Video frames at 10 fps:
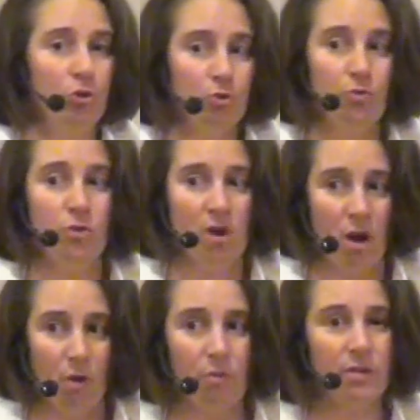you
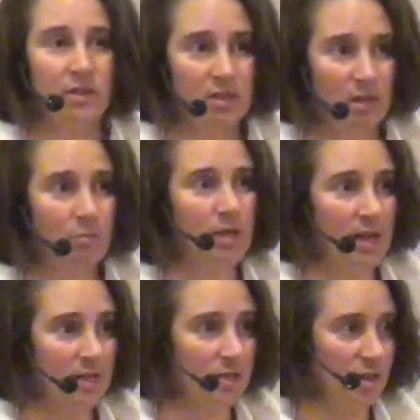know that
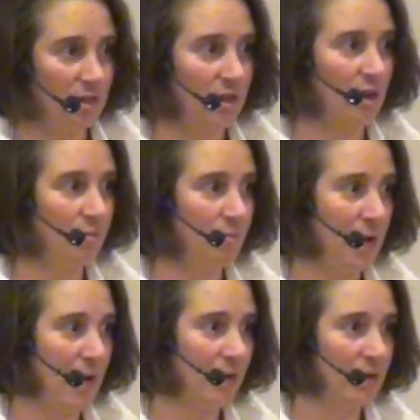someday it's going to come
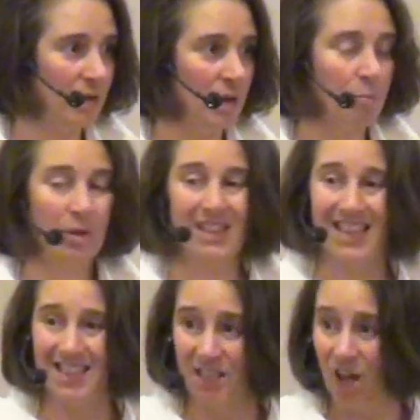back. But
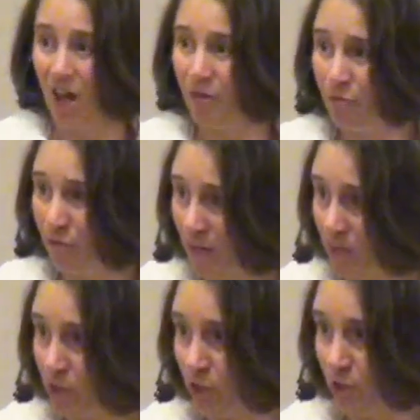that's not a
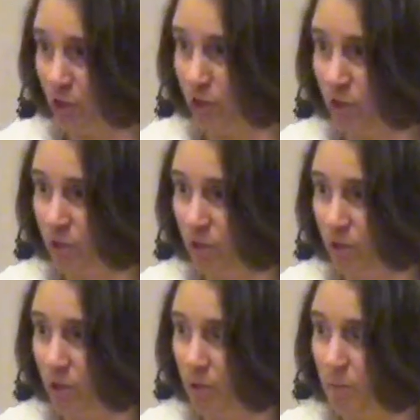failure,
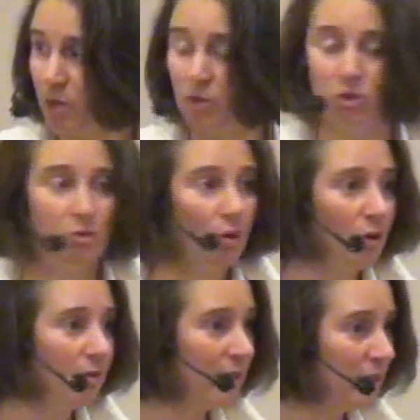because you
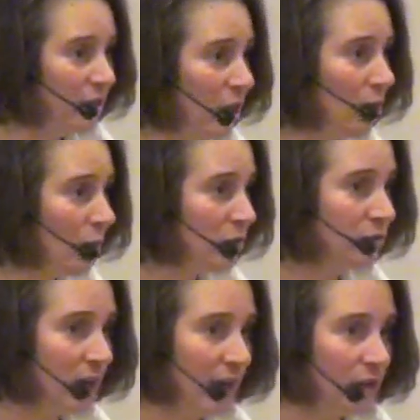already know what
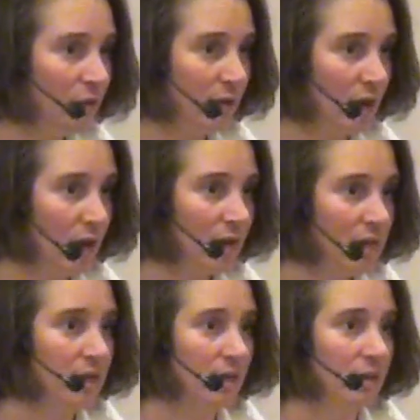you've got going
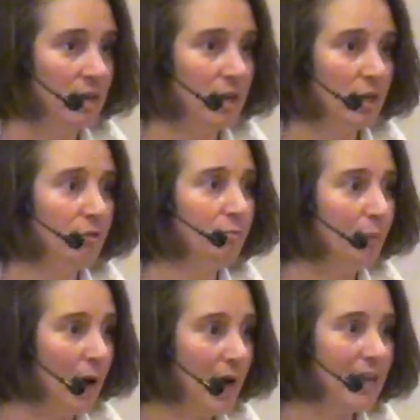on here. You're
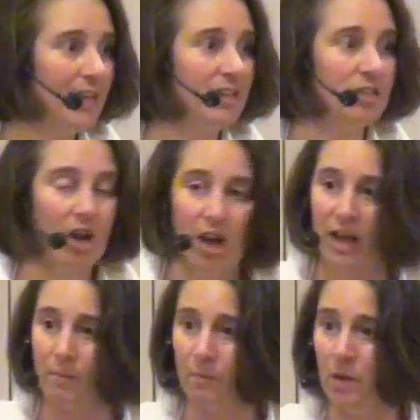buying
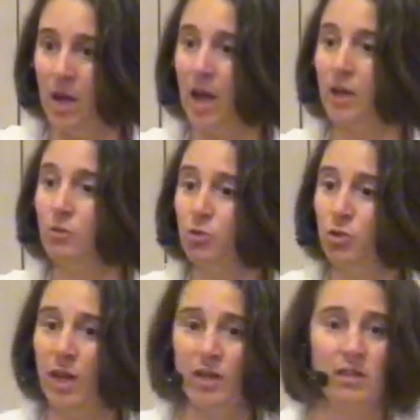time, and you're
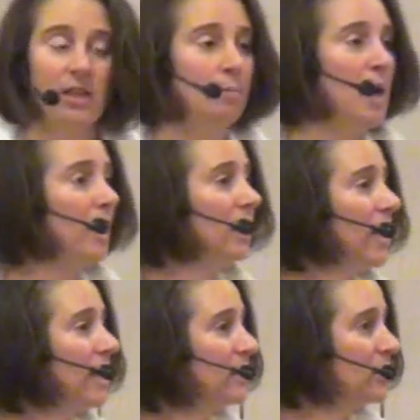saying to them,
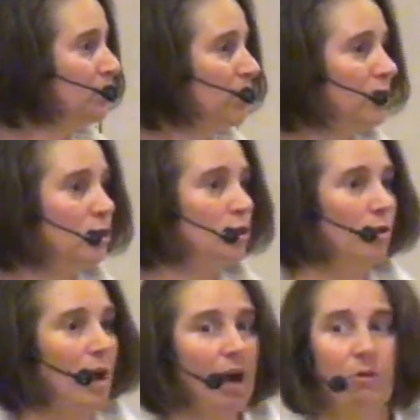let's put
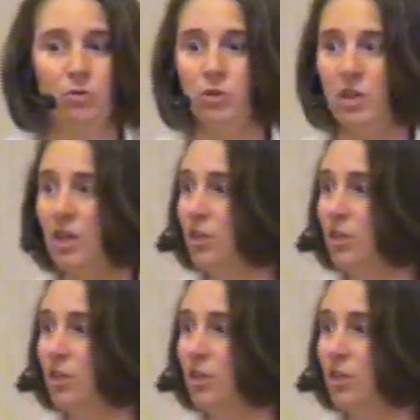your house